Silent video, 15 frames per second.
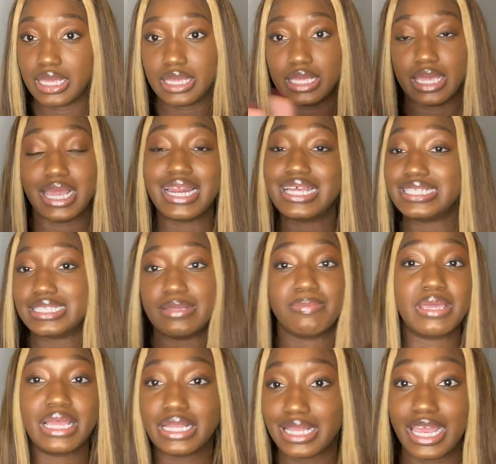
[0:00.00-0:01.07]
it needs to
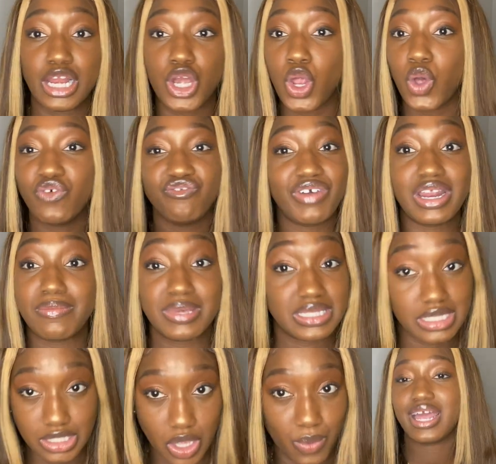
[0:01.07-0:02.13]
be like no funny business
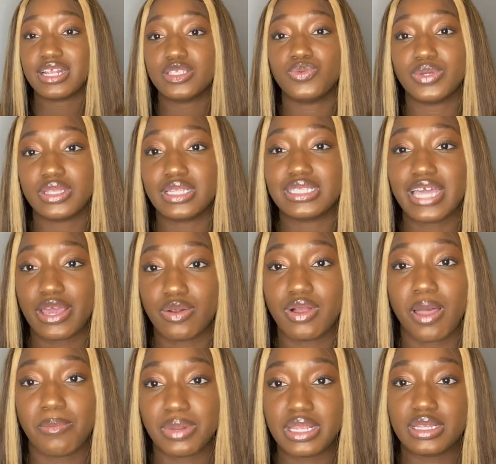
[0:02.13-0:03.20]
going on. That is what the title
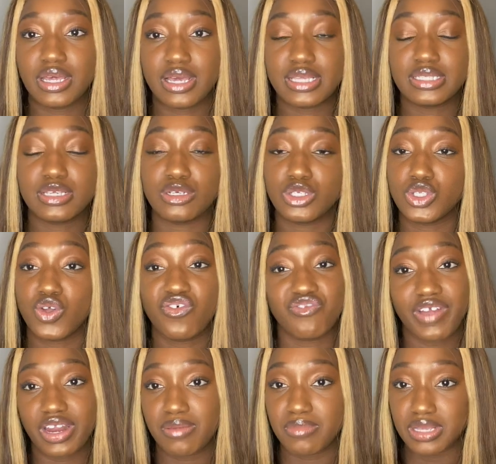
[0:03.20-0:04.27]
company does. There's no
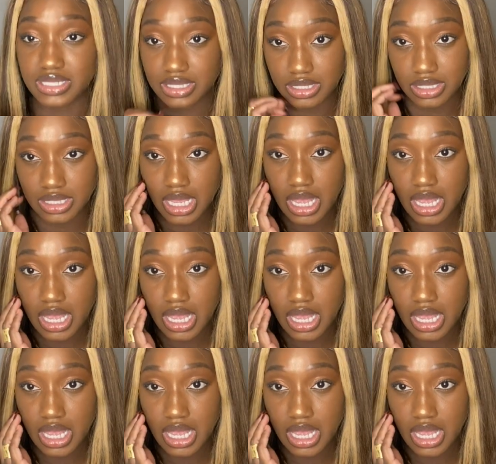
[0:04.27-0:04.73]
funny business.